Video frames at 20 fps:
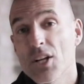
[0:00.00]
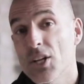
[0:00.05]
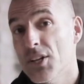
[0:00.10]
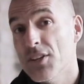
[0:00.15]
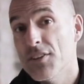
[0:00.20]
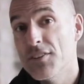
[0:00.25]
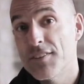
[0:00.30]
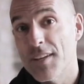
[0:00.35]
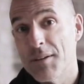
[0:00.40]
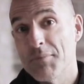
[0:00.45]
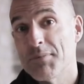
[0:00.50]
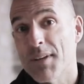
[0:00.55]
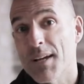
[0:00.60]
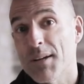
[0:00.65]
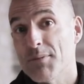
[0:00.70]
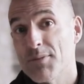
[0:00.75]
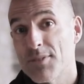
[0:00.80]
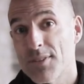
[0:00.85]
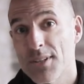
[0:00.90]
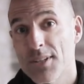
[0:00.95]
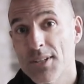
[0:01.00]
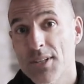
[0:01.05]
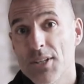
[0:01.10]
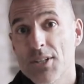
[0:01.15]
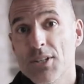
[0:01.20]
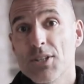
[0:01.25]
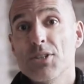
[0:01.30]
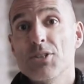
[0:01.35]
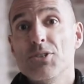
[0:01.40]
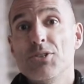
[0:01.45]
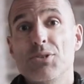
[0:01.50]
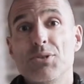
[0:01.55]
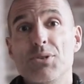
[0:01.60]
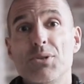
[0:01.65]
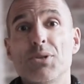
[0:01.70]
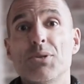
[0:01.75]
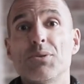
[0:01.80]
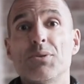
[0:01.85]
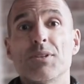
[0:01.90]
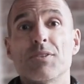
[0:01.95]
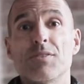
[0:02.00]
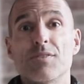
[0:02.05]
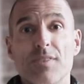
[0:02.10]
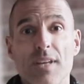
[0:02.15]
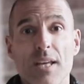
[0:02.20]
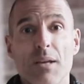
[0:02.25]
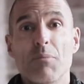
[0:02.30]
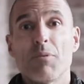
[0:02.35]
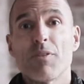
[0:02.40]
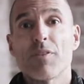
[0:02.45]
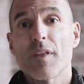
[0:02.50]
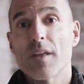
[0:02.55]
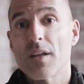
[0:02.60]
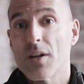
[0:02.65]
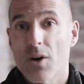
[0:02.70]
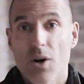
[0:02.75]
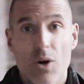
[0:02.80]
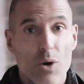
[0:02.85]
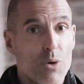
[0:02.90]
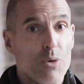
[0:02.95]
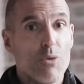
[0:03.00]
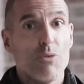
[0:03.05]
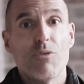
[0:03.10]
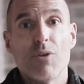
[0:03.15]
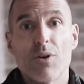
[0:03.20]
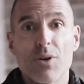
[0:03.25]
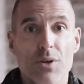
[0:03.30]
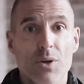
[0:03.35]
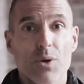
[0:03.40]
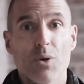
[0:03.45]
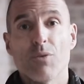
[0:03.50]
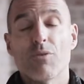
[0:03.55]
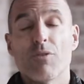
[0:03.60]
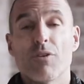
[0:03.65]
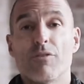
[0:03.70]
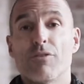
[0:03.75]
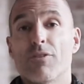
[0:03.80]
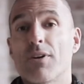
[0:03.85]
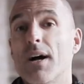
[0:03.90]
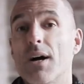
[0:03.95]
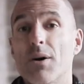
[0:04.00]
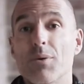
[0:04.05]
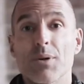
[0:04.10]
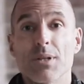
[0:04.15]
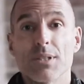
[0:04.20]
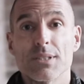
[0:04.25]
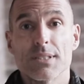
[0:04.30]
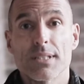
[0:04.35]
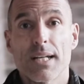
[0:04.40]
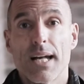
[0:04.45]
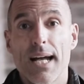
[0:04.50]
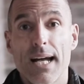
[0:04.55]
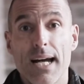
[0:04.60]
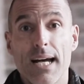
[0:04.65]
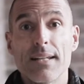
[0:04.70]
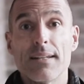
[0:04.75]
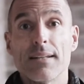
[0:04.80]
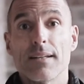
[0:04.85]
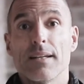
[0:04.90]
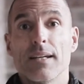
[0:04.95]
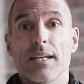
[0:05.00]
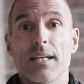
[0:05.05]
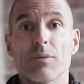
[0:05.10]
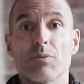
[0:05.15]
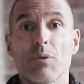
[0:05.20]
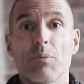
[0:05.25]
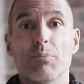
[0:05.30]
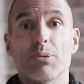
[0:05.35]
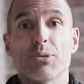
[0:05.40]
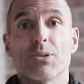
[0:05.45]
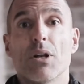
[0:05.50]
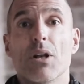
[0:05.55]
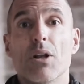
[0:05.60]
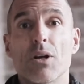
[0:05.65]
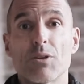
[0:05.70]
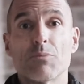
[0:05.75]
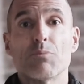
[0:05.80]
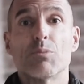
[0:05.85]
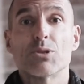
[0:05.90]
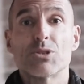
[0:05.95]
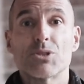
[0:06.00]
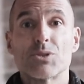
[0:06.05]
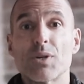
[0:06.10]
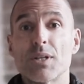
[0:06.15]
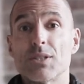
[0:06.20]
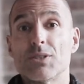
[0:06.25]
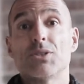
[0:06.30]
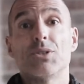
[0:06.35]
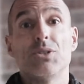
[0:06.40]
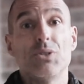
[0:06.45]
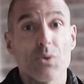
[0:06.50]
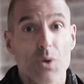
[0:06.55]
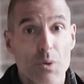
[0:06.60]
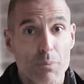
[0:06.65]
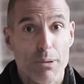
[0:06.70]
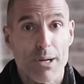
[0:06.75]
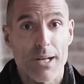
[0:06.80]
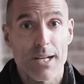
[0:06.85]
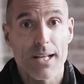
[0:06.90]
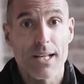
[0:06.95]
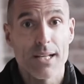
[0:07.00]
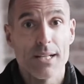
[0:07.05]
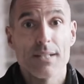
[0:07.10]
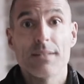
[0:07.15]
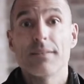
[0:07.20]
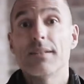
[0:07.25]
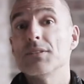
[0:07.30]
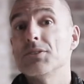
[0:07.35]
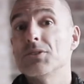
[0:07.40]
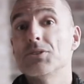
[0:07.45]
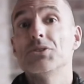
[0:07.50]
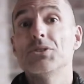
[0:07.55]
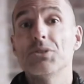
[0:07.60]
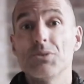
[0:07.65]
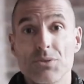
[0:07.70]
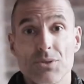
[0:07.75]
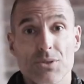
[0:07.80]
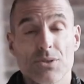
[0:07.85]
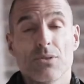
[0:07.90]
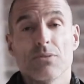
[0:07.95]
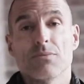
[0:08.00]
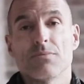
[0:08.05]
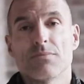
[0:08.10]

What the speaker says: Sometimes you do the same thing over and over for hours, and it will put a lot more stress to your body than you used to.